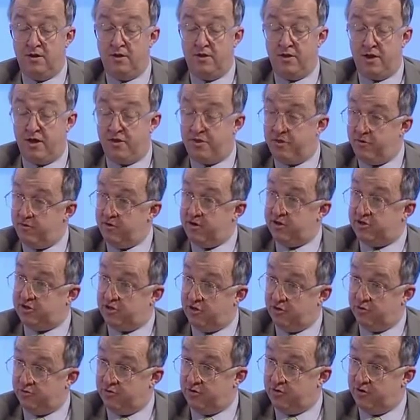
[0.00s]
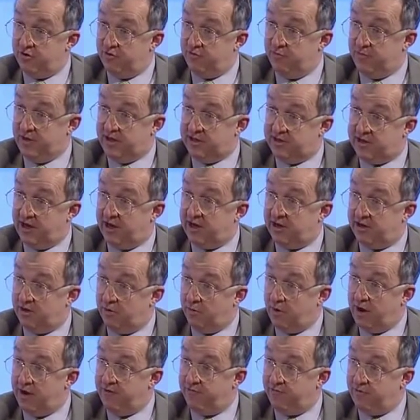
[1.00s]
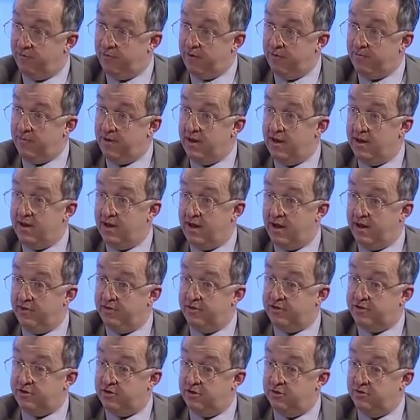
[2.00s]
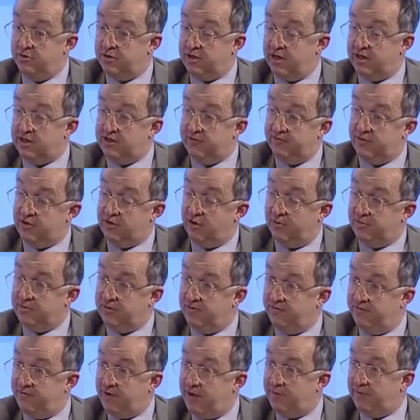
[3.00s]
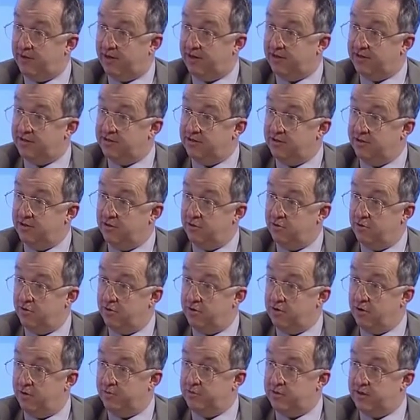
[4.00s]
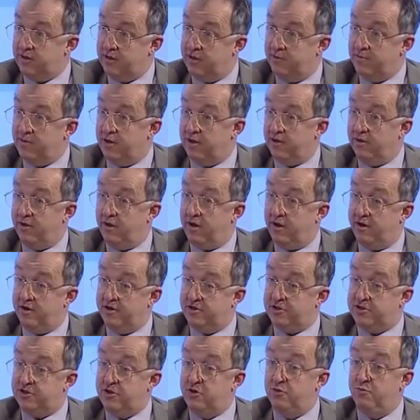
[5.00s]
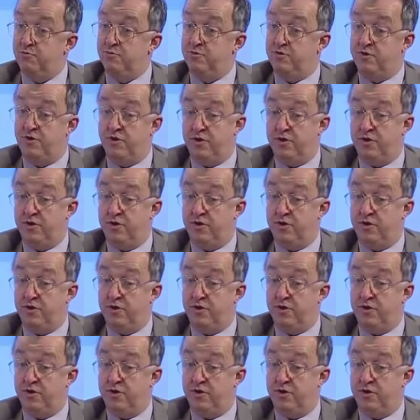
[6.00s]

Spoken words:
Their 3 children who've been taken away from them, and the 2 sets of adoptive families who are adopting them and assumed